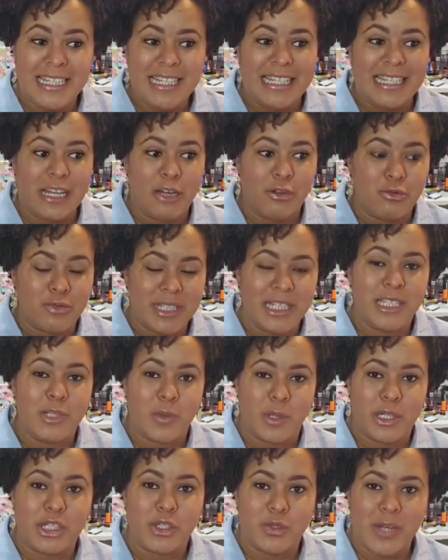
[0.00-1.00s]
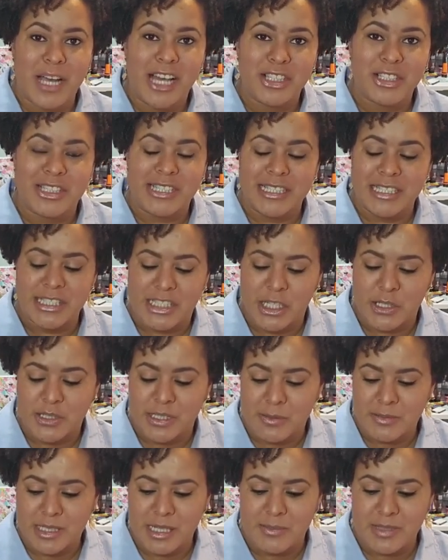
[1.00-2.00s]
And I really want to trash it. And so
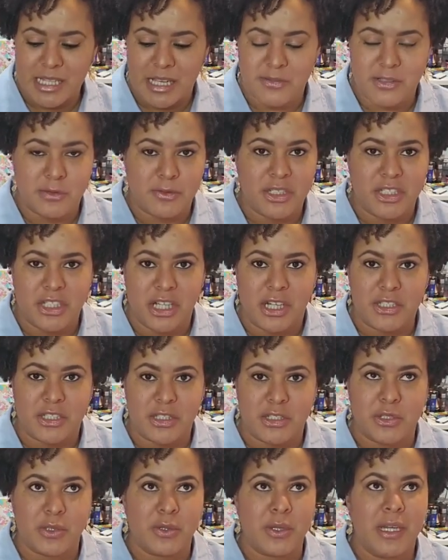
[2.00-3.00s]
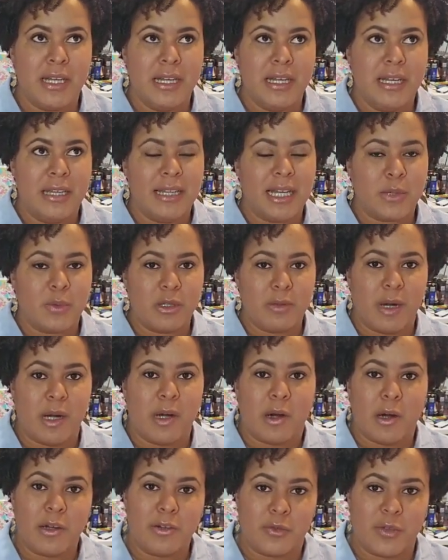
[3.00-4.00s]
sometimes I have to reach out to, like, one of my
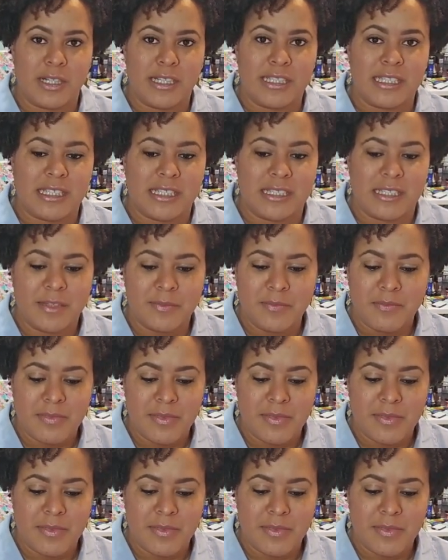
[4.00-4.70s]
art friends.